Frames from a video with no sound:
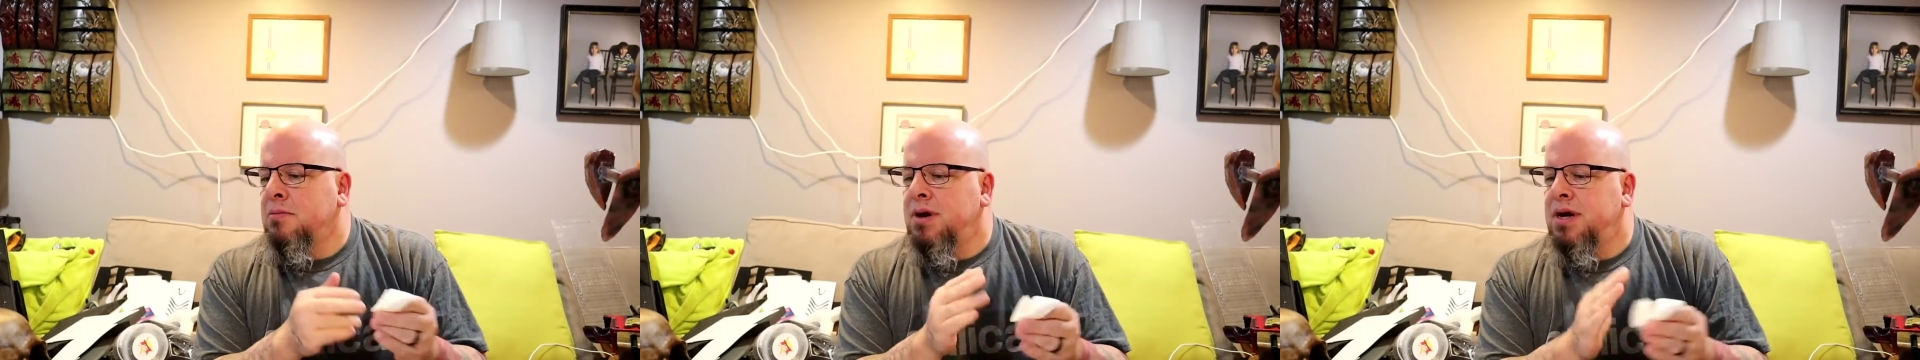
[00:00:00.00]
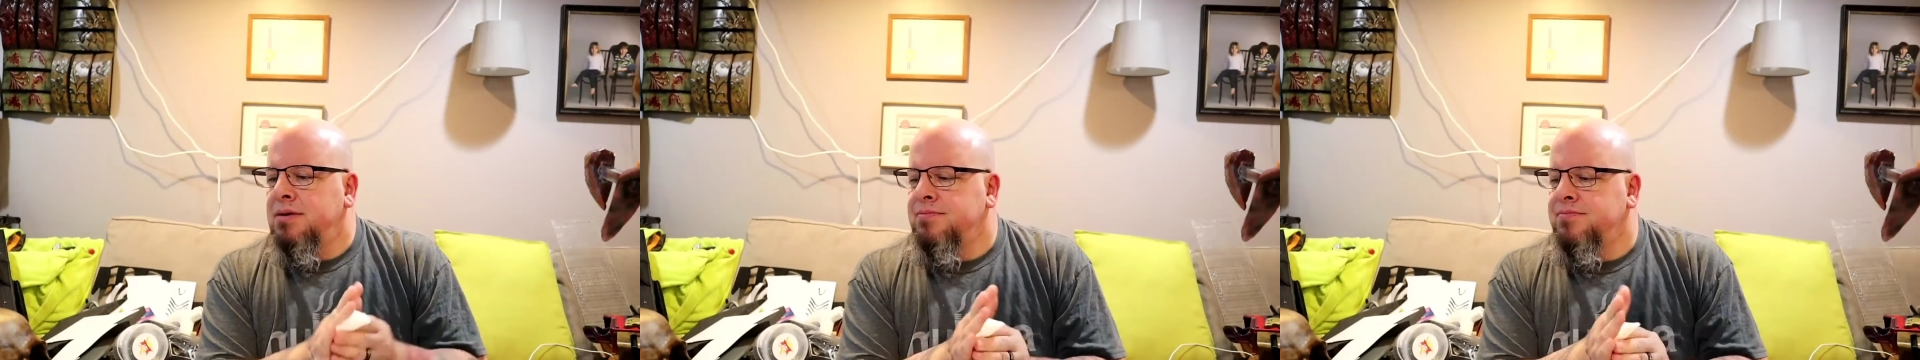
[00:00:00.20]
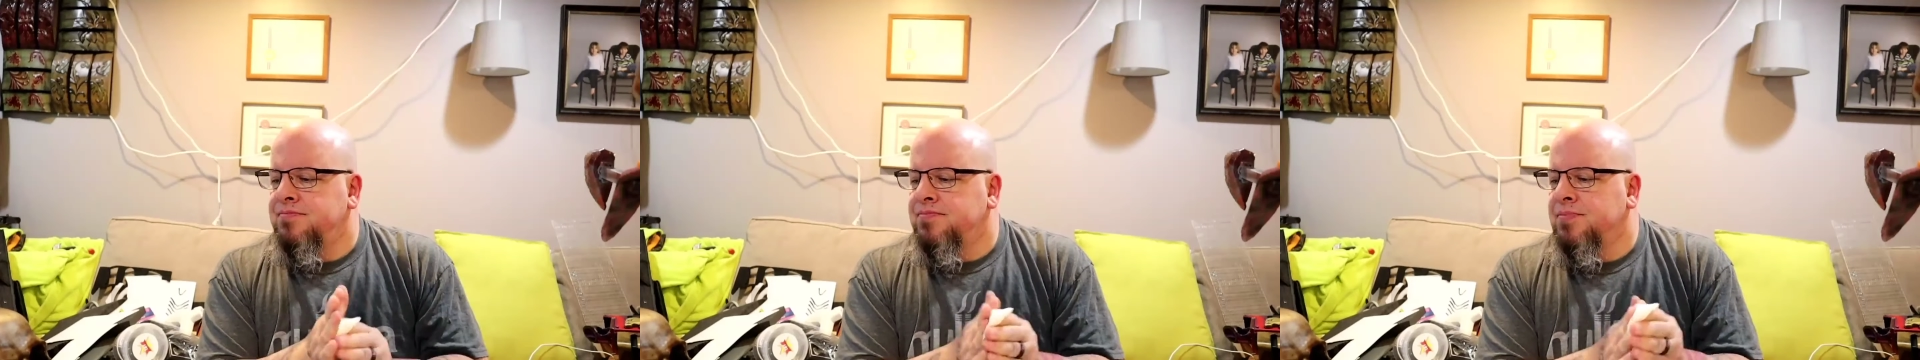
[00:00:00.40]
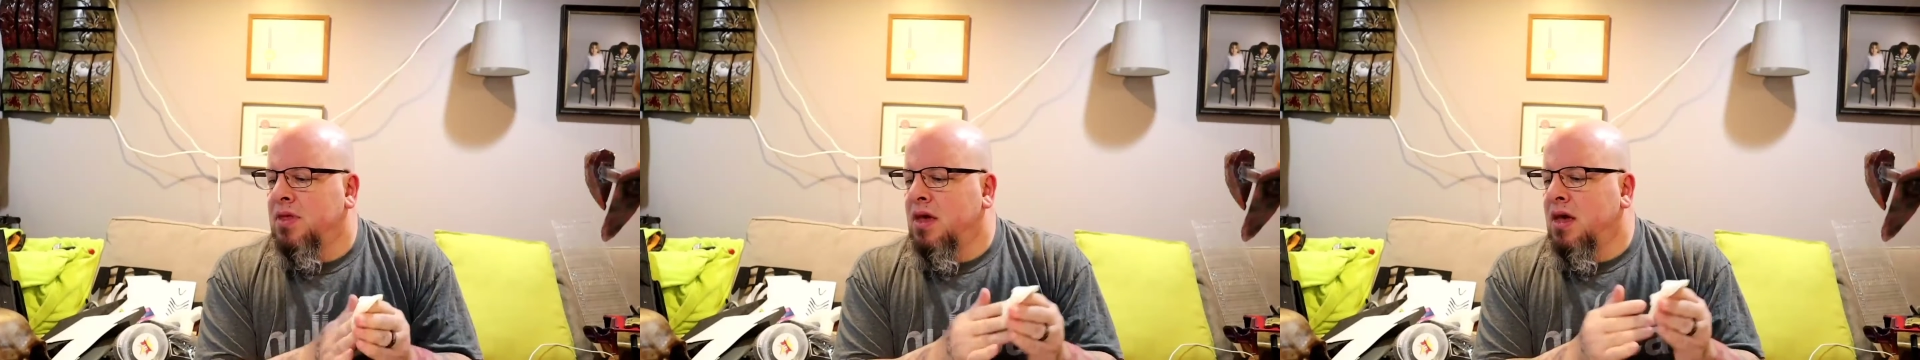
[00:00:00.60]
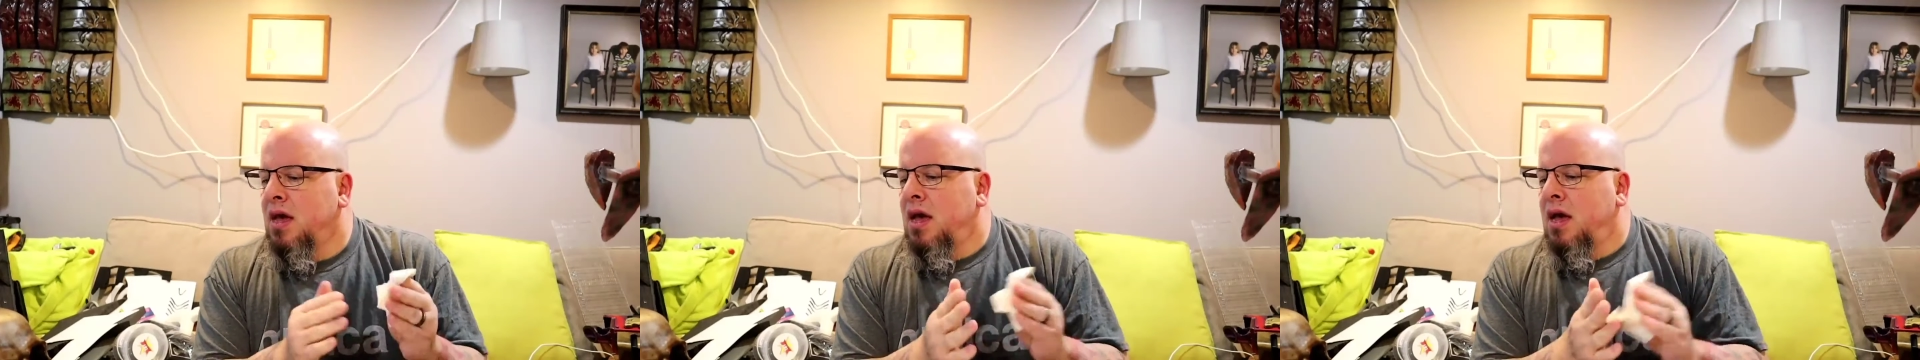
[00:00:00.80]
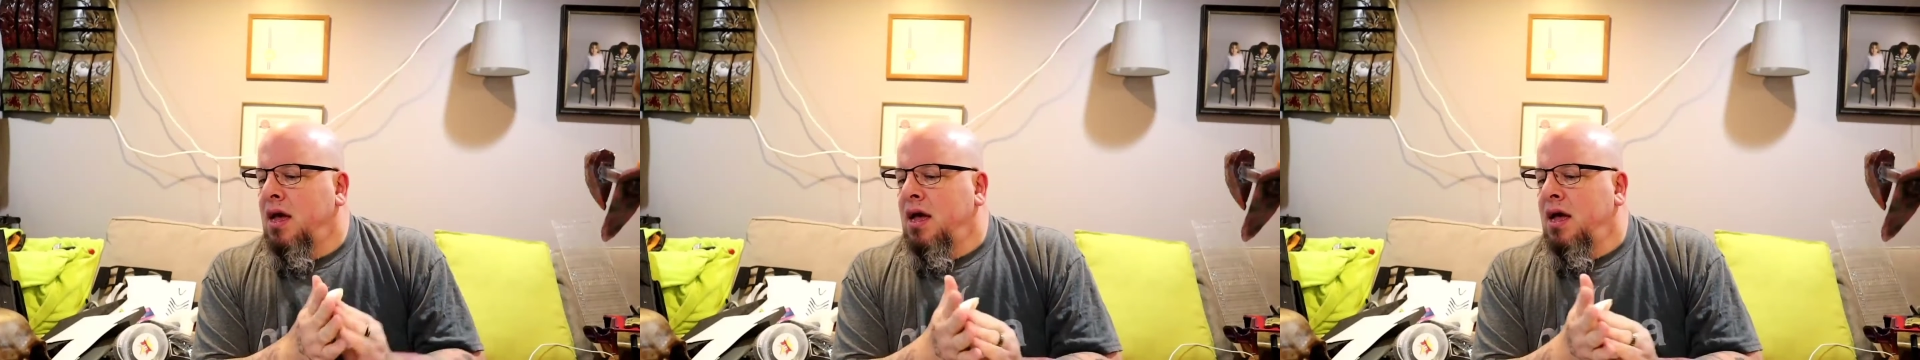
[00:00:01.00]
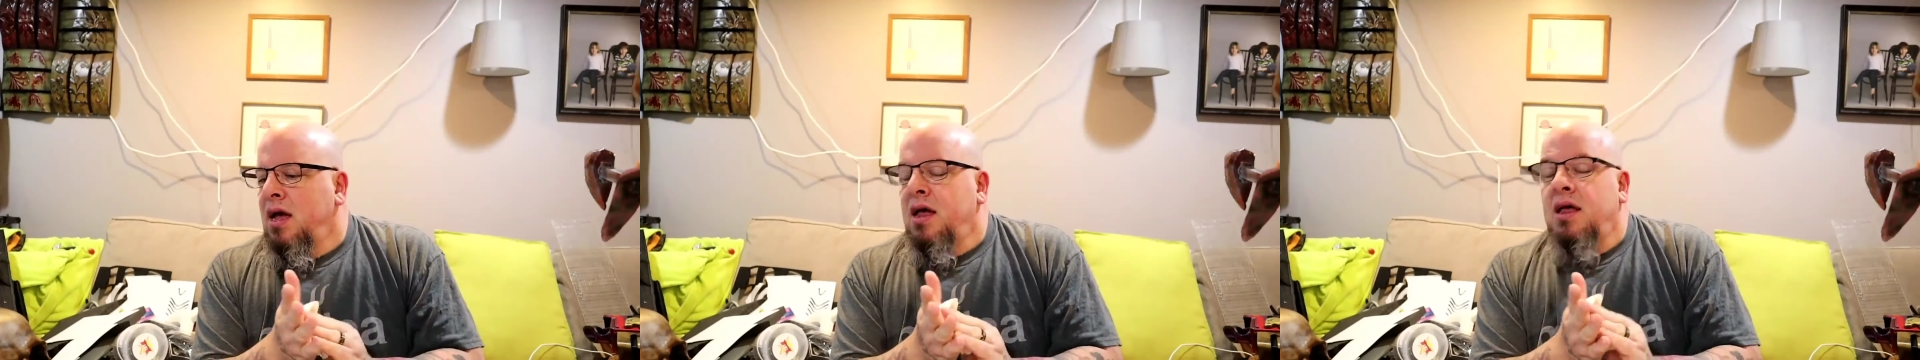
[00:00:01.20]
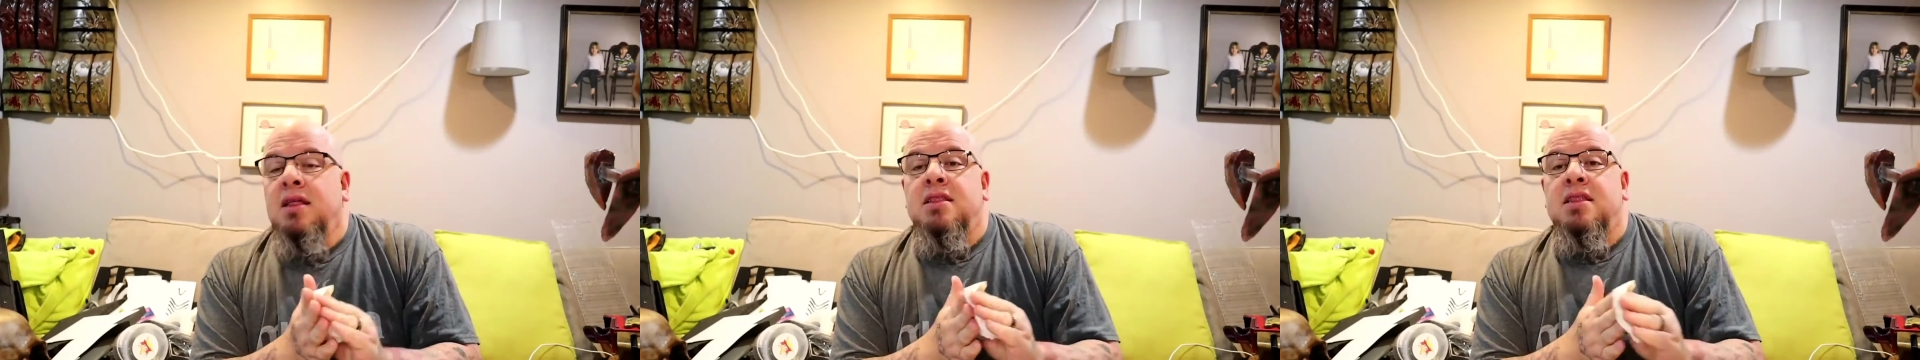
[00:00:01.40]
But
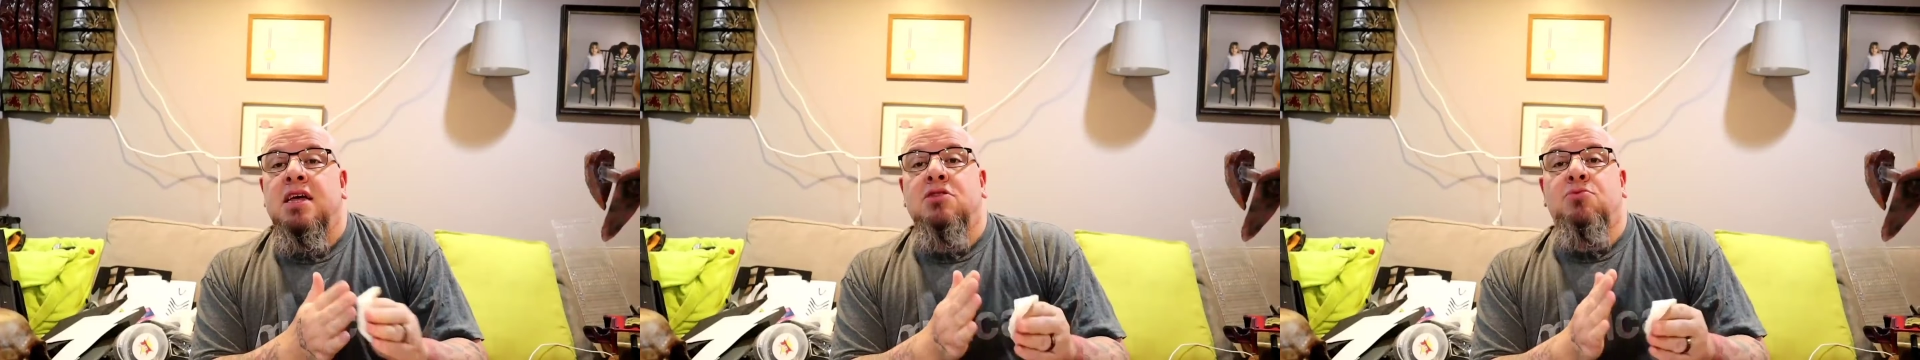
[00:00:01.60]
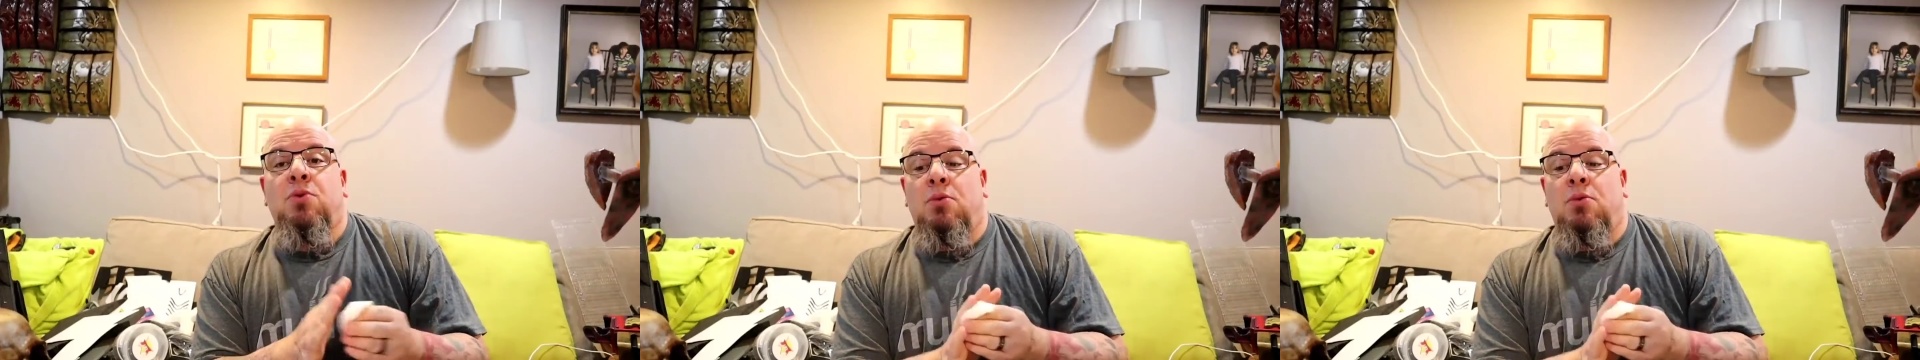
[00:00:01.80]
that's